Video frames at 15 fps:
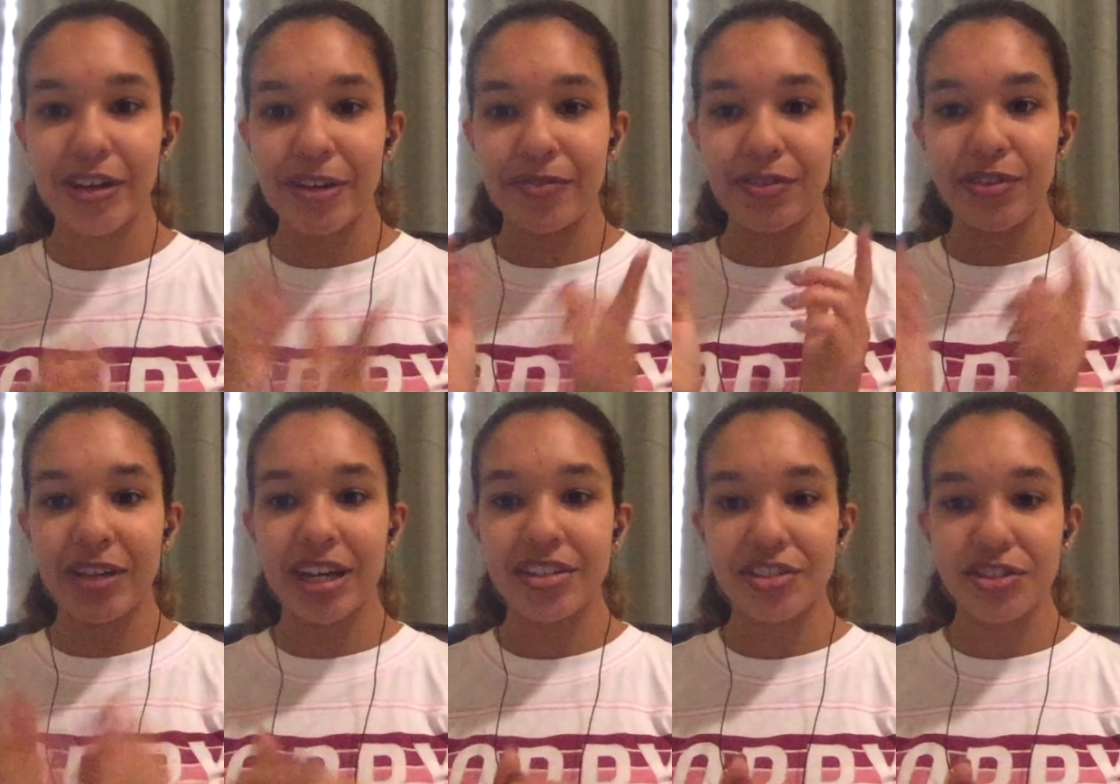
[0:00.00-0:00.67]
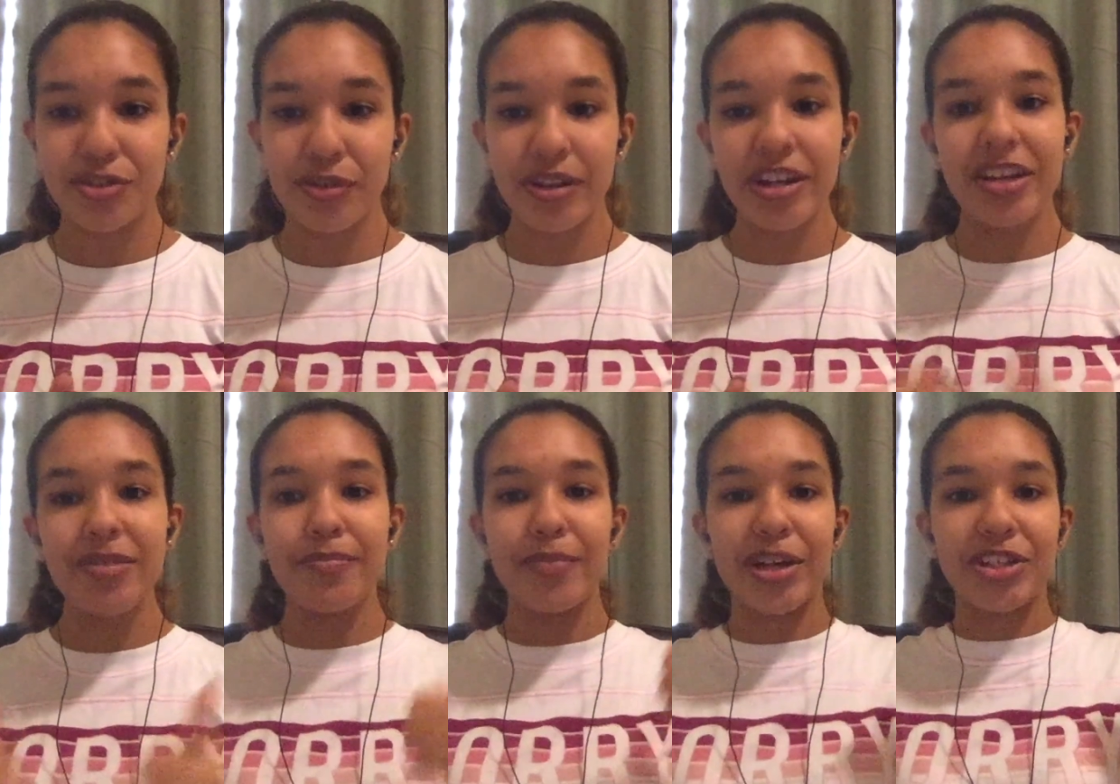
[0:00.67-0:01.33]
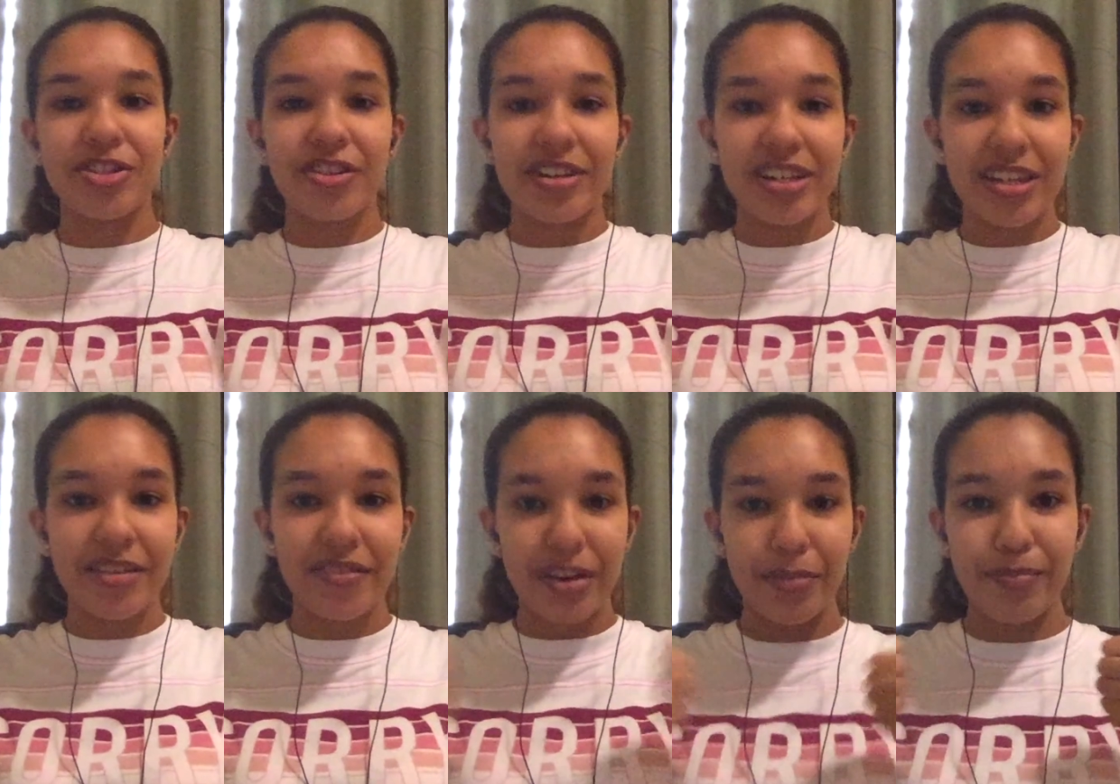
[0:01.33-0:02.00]
If you guys enjoyed it, make sure to
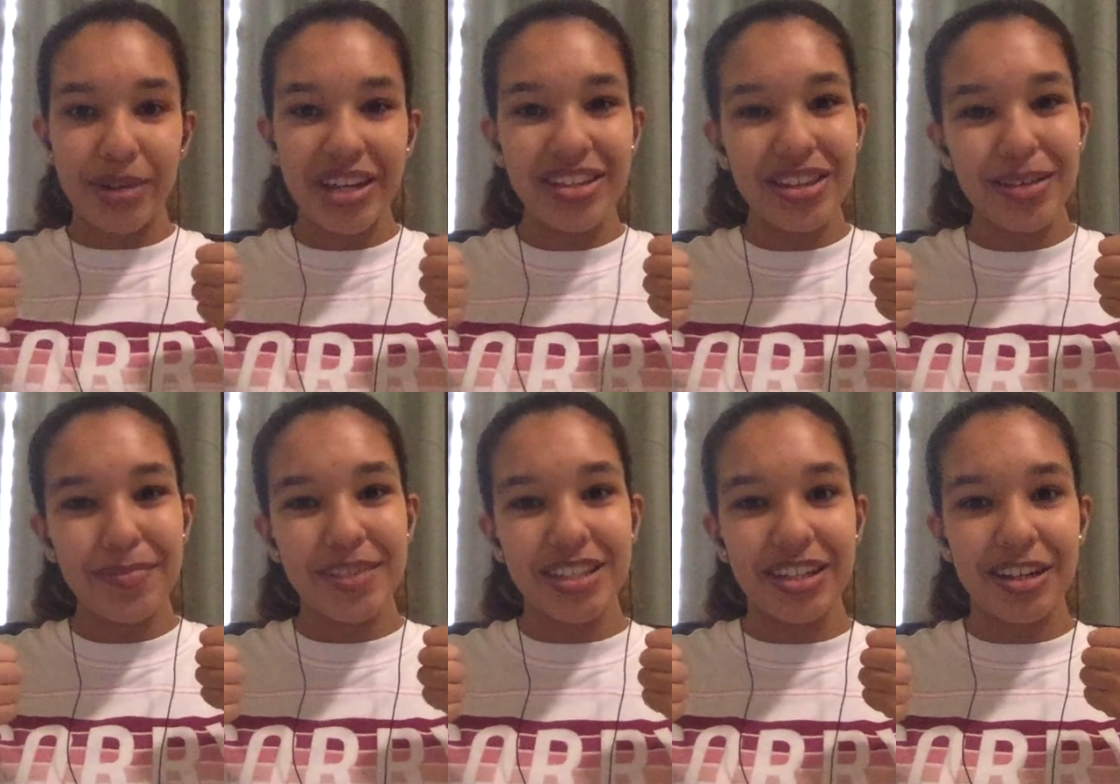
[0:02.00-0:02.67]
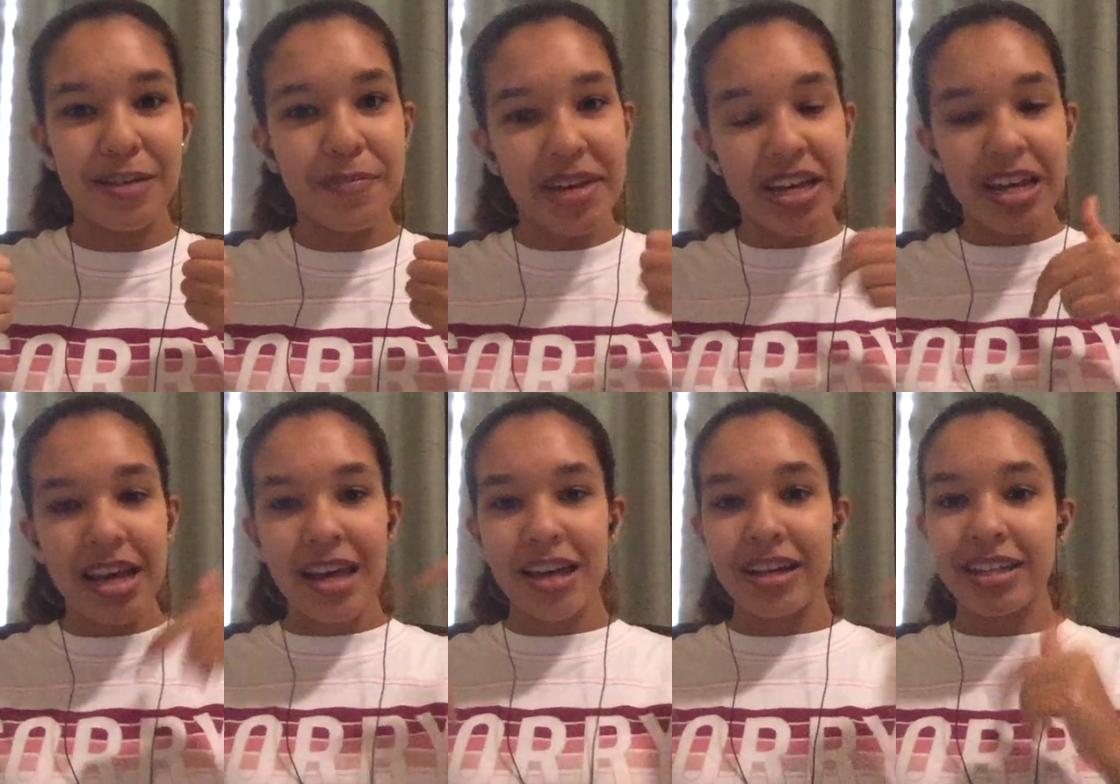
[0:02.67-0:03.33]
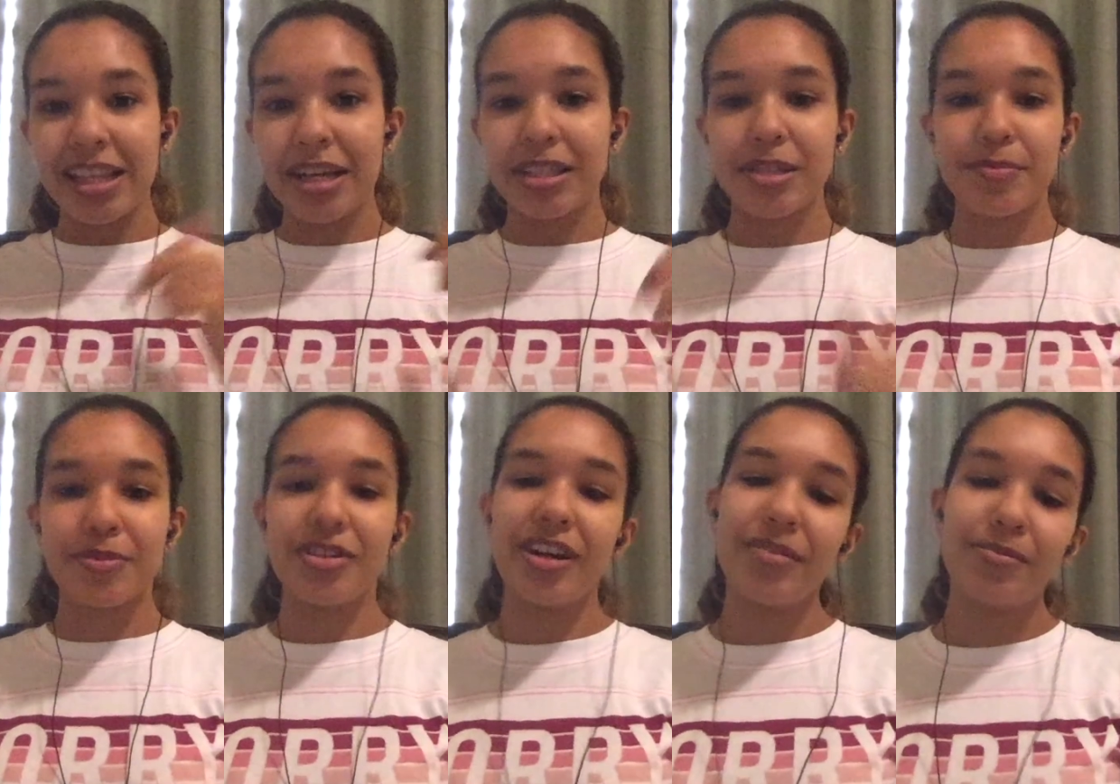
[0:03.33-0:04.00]
give it a big thumbs up. Click
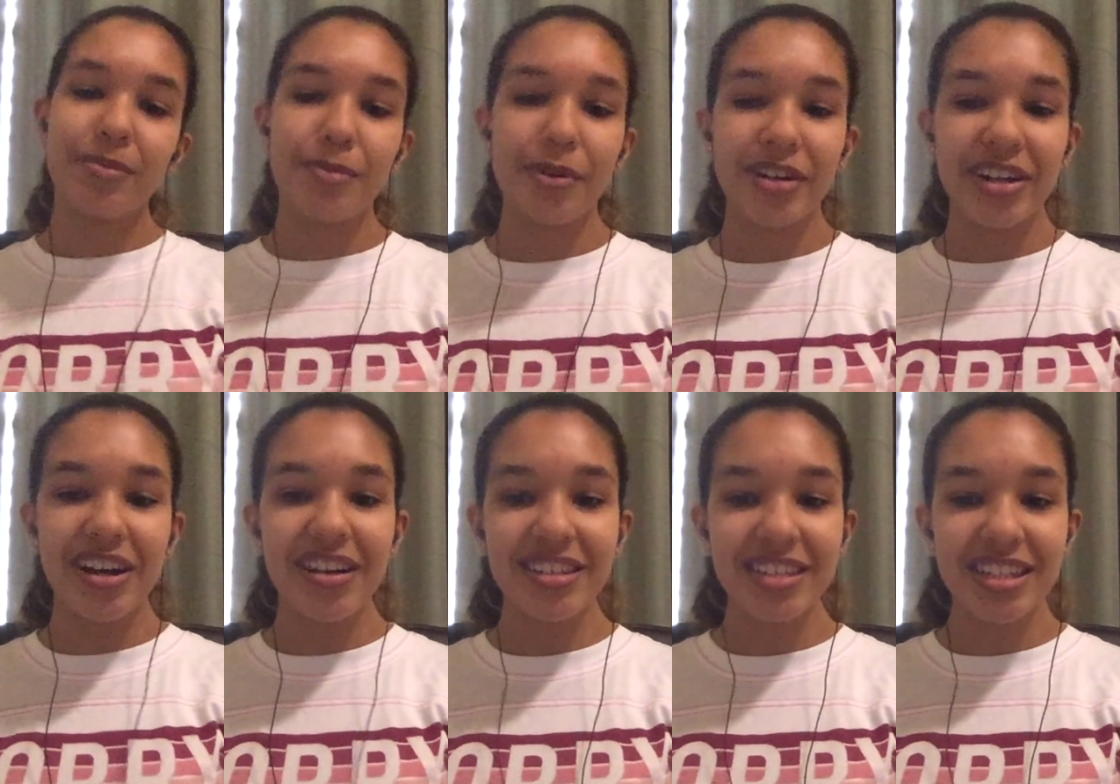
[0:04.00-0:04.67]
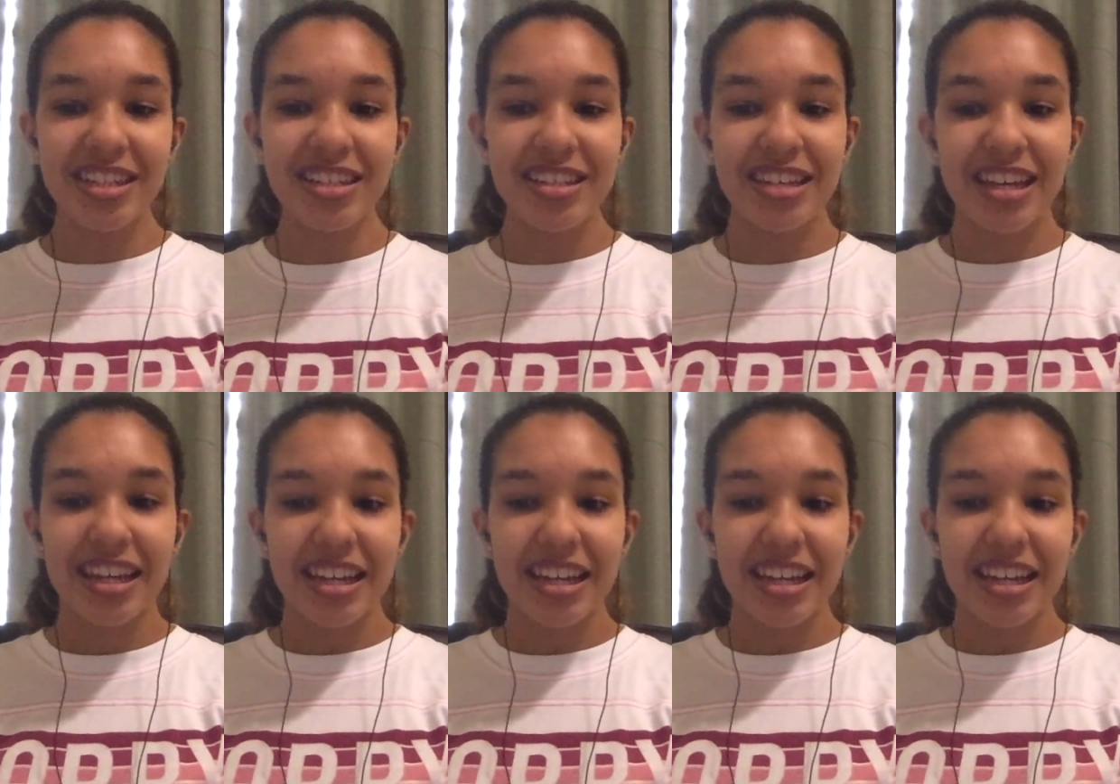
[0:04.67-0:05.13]
subscribe for more content.